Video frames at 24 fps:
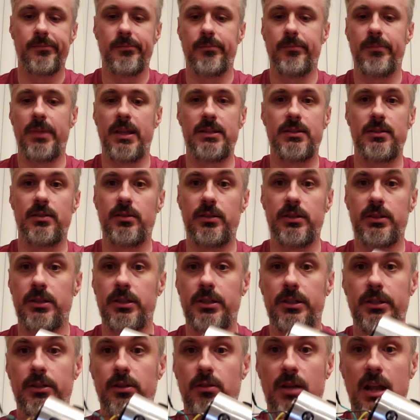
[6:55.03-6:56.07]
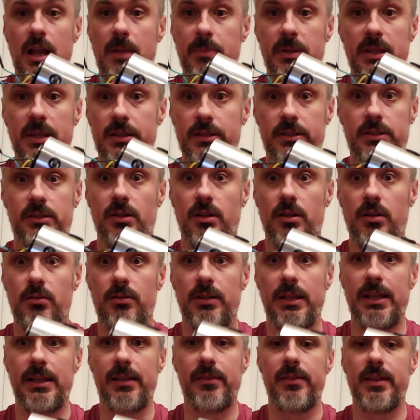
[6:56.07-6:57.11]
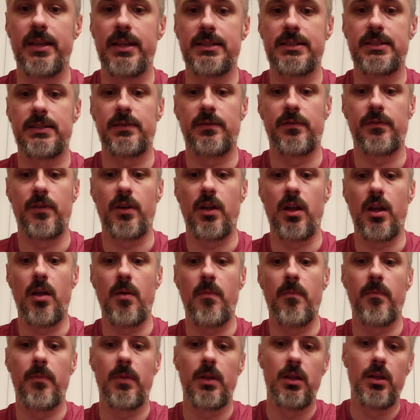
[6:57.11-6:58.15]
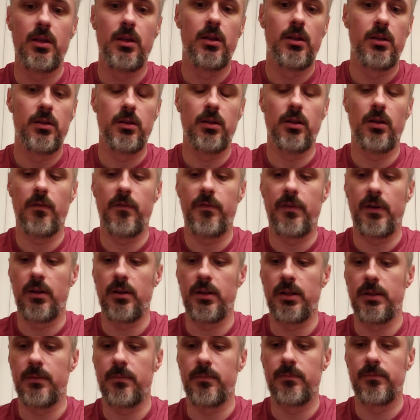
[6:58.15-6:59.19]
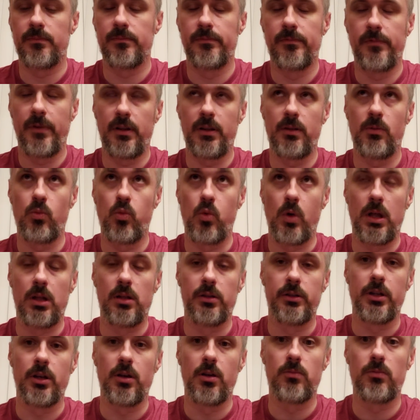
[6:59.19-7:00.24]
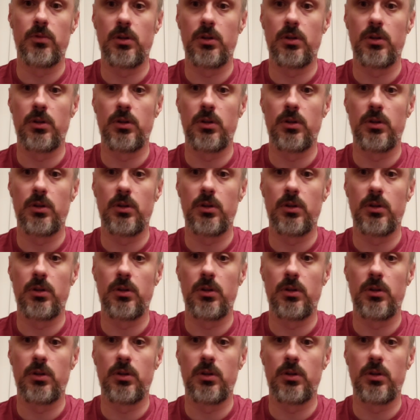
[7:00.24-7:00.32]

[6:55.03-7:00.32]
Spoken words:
basically a crappy install like this from, fairly well known.